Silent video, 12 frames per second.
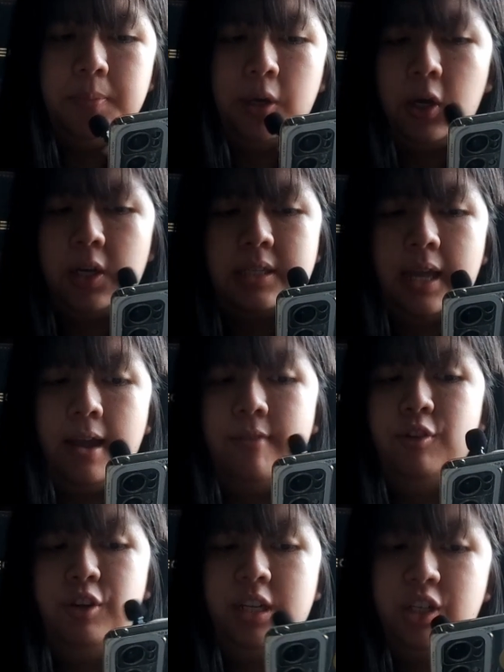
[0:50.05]
because I have
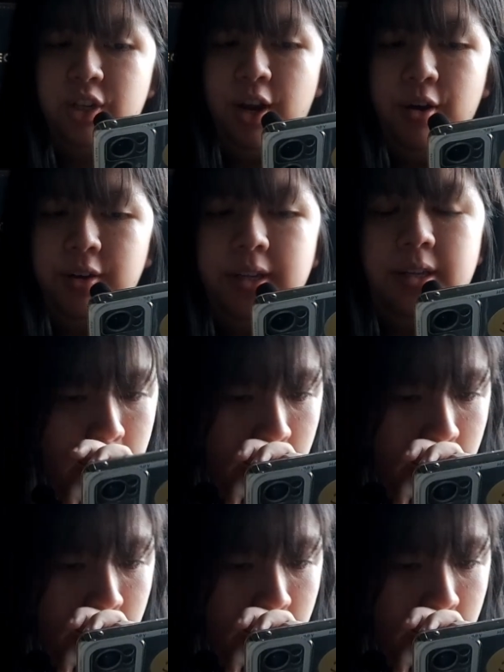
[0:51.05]
already shared it,